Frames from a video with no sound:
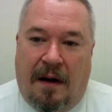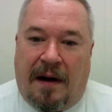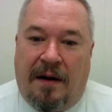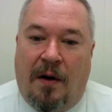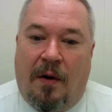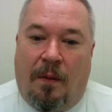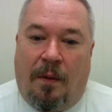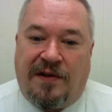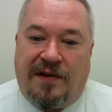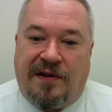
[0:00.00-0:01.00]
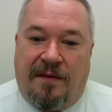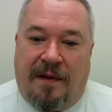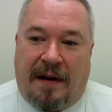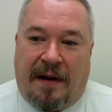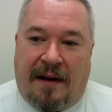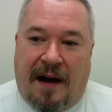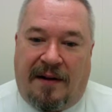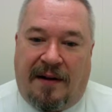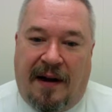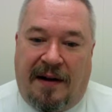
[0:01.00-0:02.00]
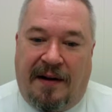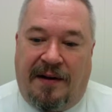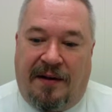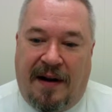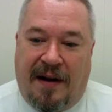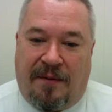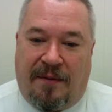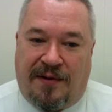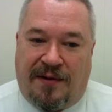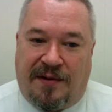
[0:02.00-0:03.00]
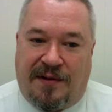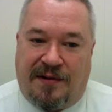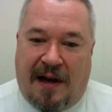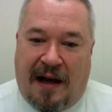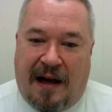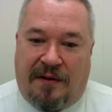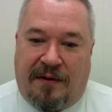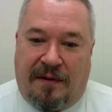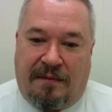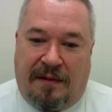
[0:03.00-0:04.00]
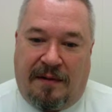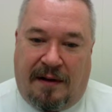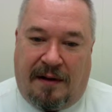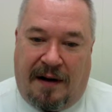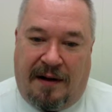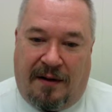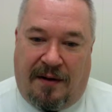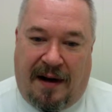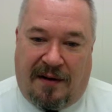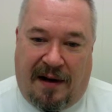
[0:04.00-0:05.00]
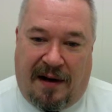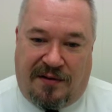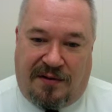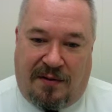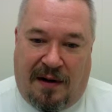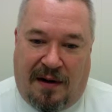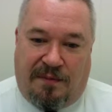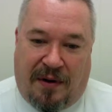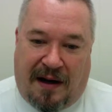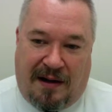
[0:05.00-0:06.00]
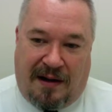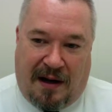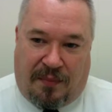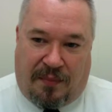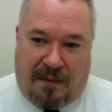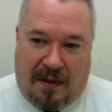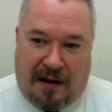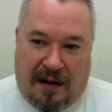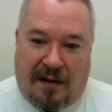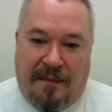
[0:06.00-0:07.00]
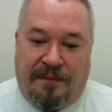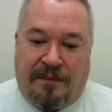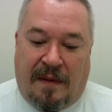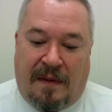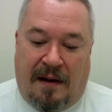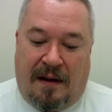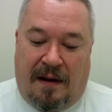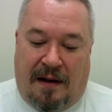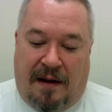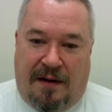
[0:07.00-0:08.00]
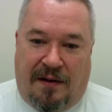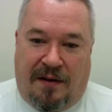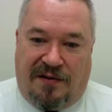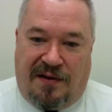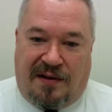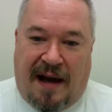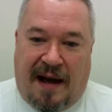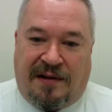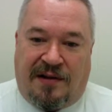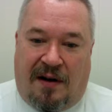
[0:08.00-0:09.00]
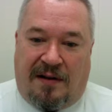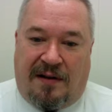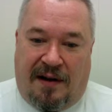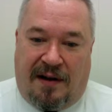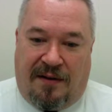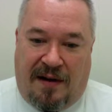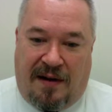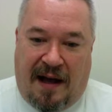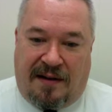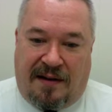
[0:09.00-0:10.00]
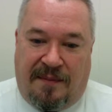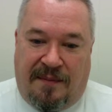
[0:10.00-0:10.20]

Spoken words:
Okay, once you've calculated your net resources after getting your annualized gross, breaking it down per month, and then using the tax chart to get your net,